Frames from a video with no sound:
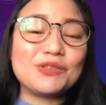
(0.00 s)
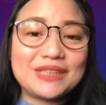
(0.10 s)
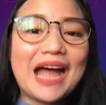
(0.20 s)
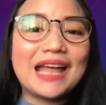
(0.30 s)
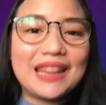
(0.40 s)
So
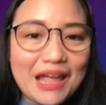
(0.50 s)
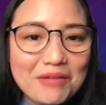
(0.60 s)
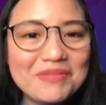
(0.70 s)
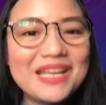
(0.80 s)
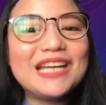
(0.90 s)
tag
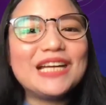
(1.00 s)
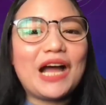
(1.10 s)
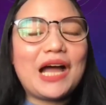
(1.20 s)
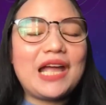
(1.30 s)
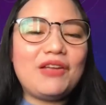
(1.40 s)
them
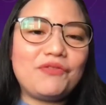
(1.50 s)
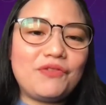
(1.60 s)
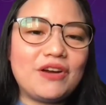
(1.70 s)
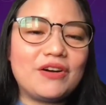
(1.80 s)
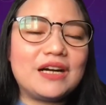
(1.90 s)
if
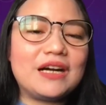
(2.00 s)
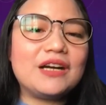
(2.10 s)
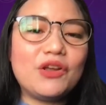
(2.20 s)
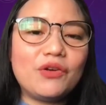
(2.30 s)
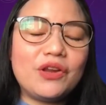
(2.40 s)

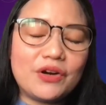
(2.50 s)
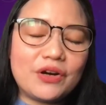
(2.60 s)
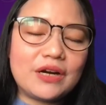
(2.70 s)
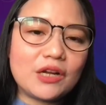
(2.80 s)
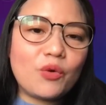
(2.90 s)

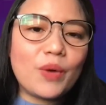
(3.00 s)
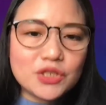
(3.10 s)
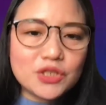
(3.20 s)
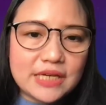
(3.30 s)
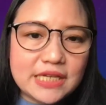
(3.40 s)
your
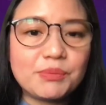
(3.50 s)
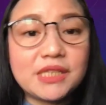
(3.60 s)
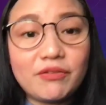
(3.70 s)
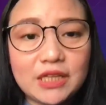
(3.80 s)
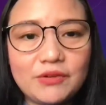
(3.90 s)
question is
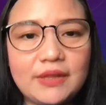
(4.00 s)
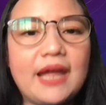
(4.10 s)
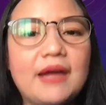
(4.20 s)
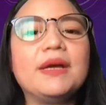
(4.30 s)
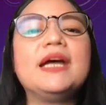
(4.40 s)
specific to
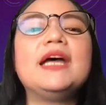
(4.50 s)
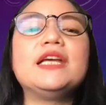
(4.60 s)
them.